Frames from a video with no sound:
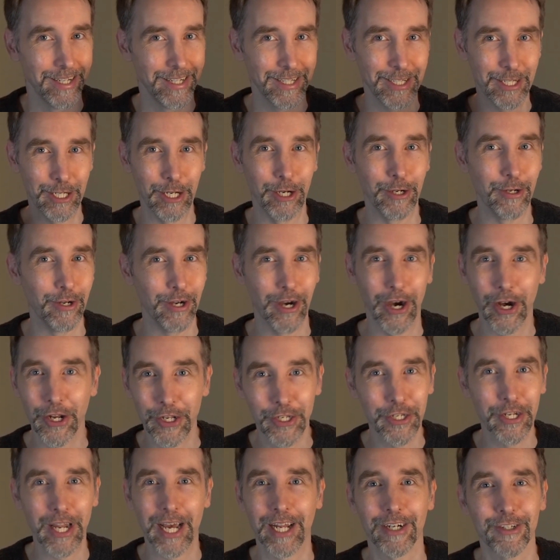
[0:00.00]
you know,
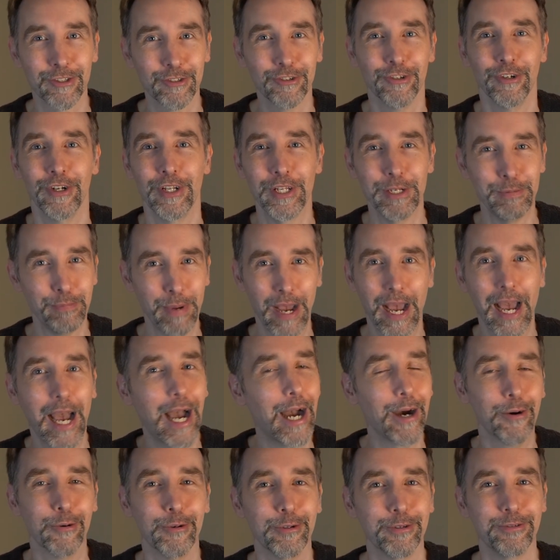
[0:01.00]
unnaturally,
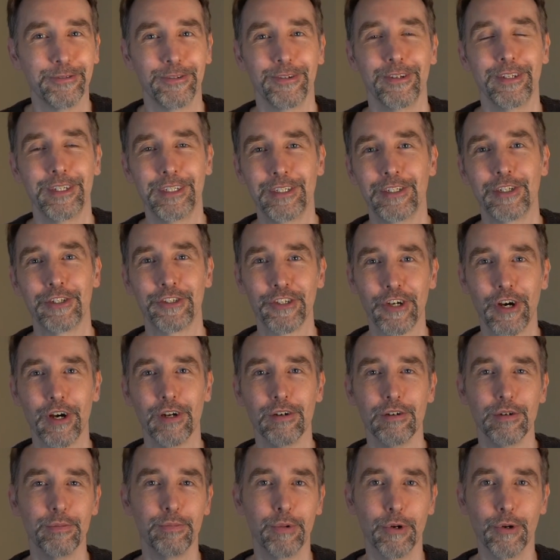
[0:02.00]
powerfully
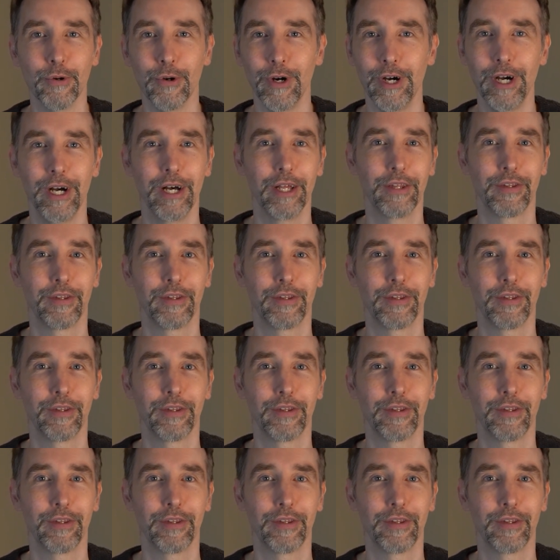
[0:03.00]
desirable,